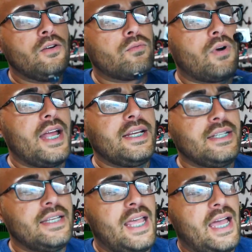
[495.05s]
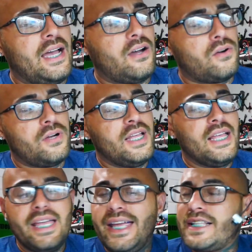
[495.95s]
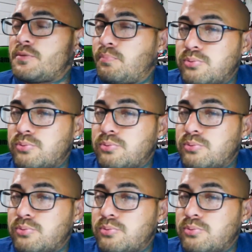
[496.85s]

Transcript: Right now, it's